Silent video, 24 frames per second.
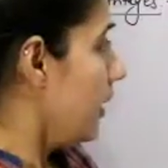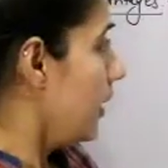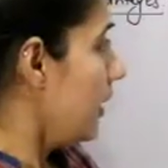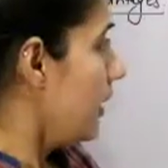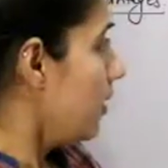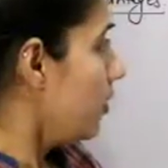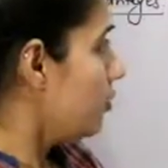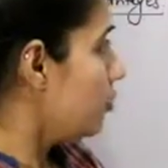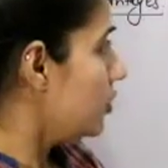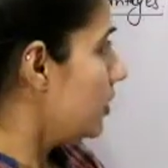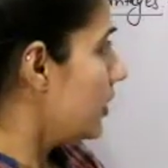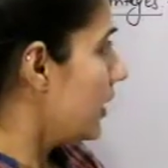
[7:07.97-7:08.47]

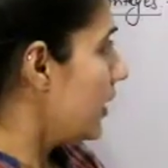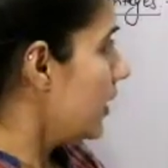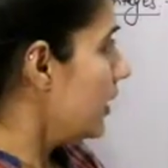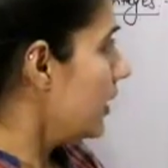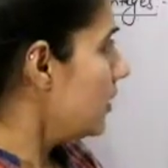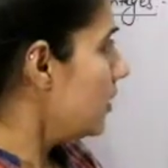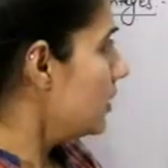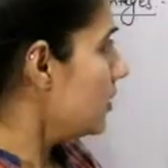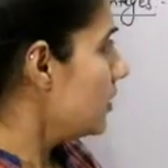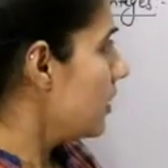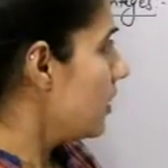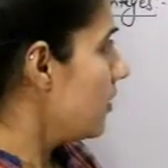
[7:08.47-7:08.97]
Now,
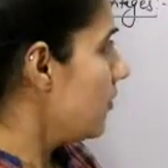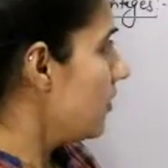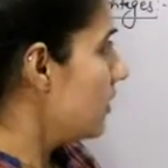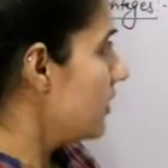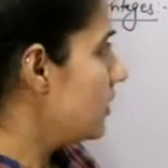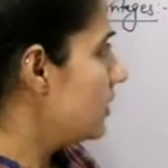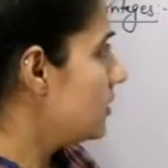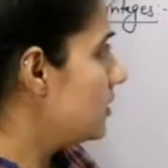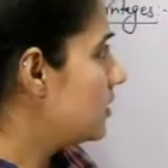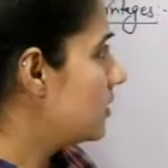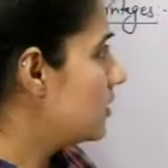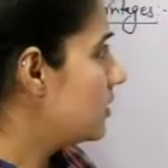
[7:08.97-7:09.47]
second
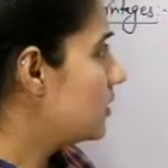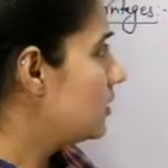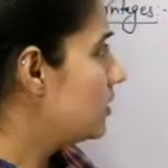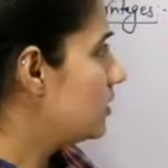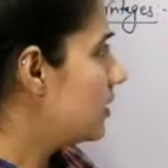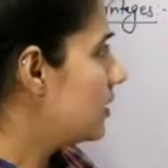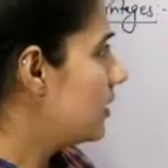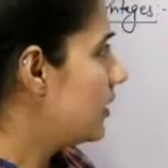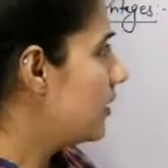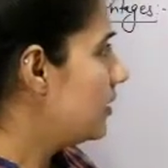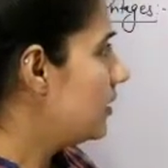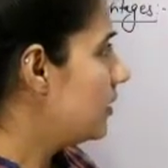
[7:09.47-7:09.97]
disadvantage
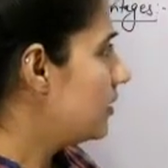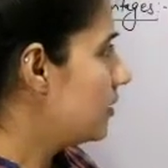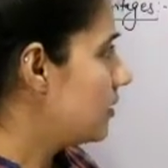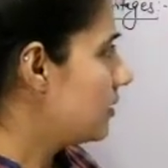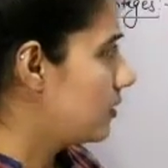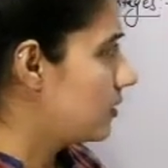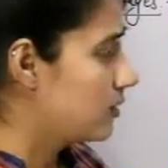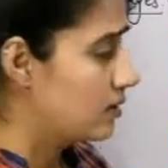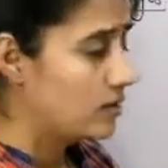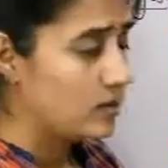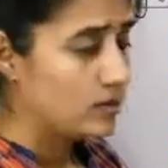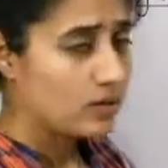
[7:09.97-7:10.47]
is it
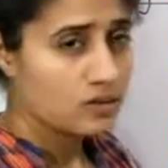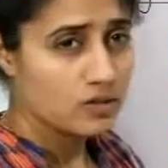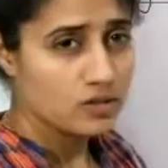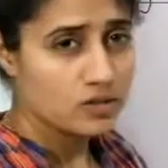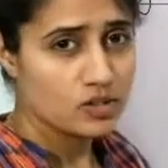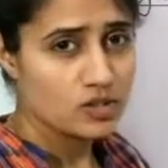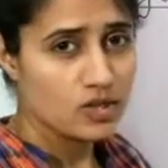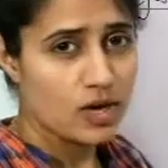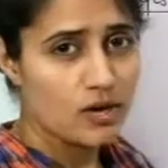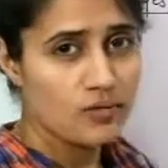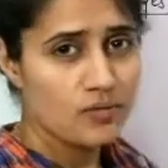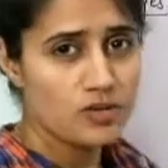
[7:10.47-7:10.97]

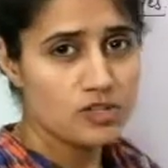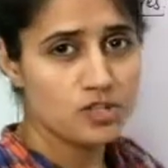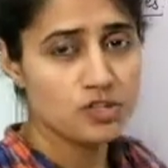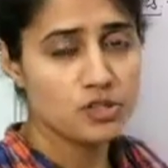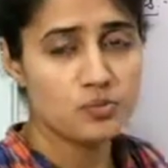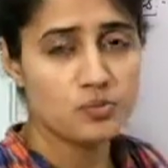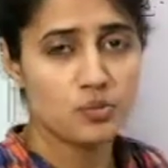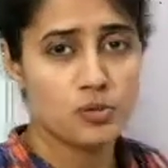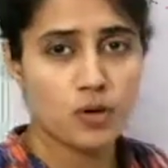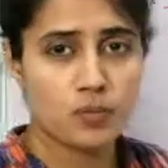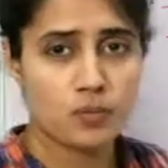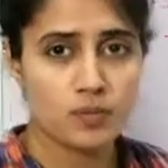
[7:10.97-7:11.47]

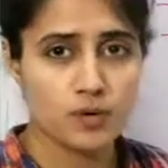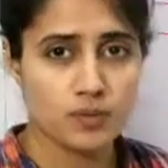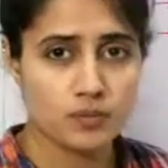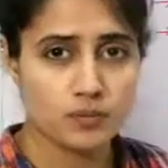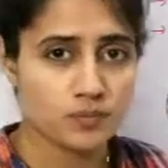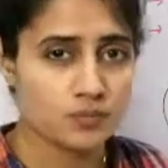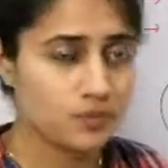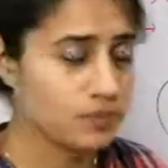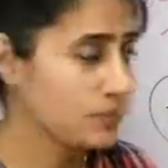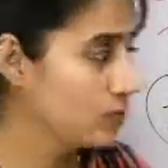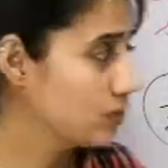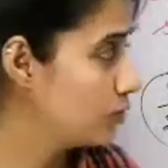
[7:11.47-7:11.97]
starvation problem
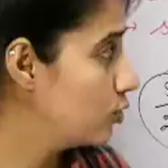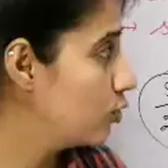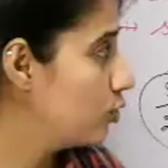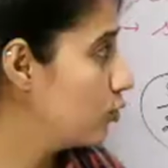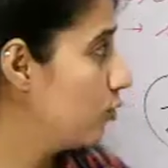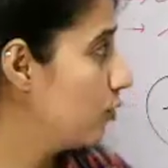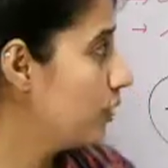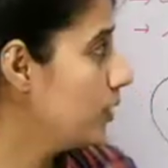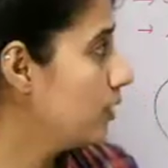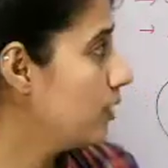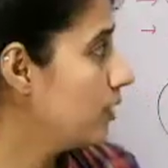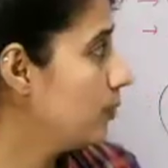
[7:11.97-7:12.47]

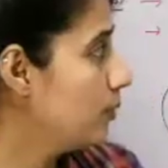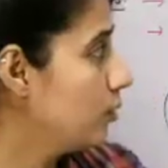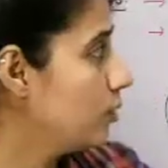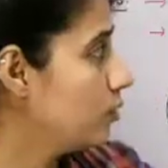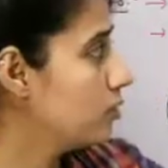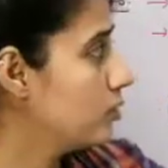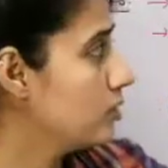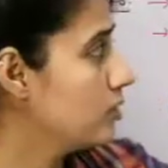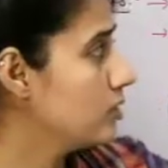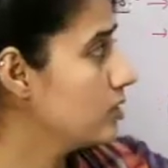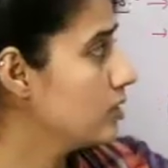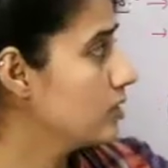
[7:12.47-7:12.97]
with the
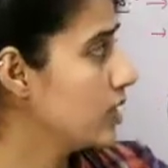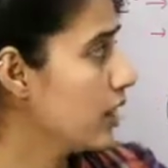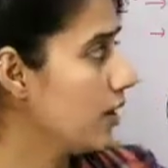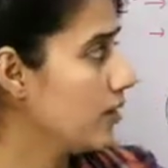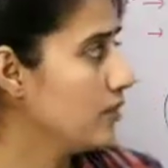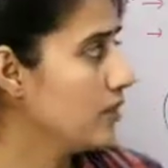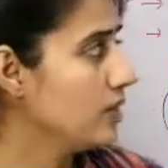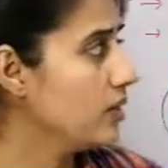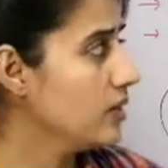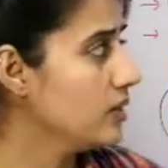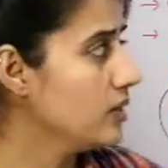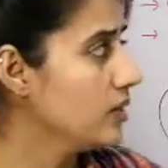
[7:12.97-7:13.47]
processes
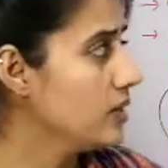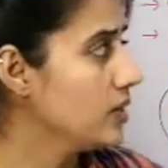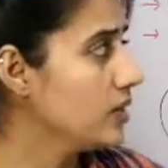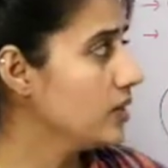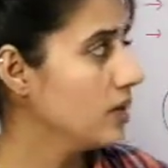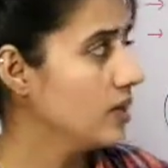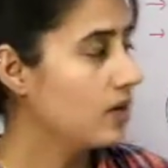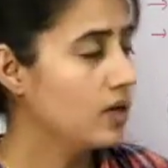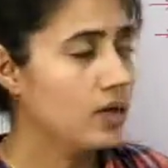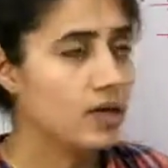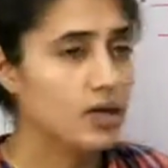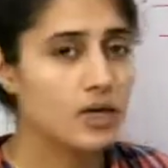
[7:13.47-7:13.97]
having
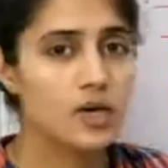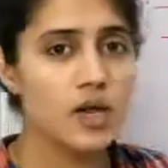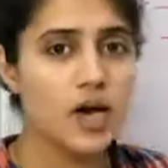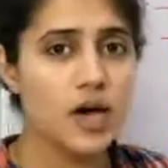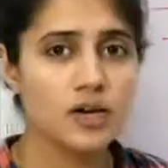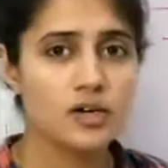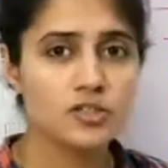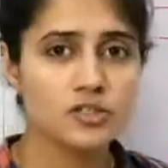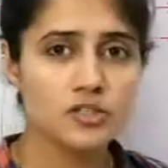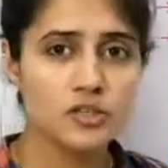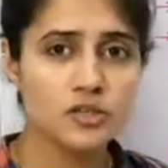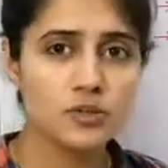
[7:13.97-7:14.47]

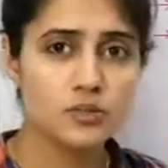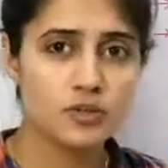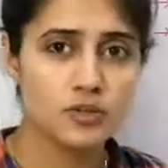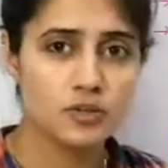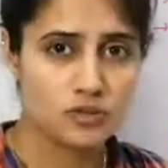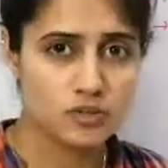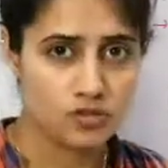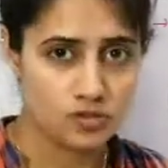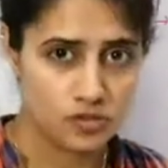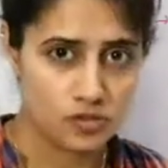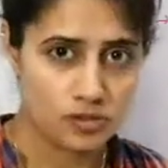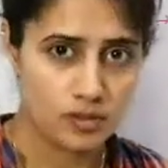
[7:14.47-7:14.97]
larger
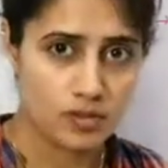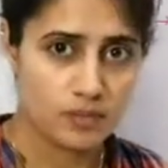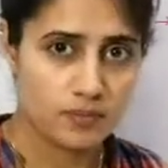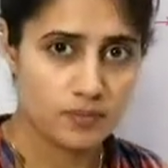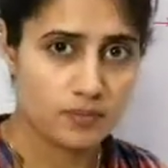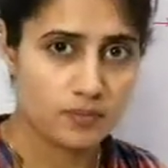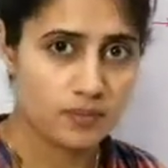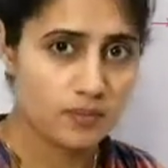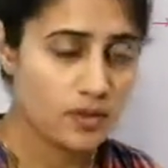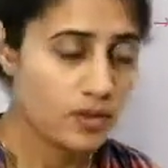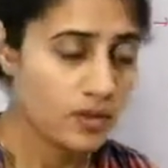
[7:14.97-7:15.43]
burst time.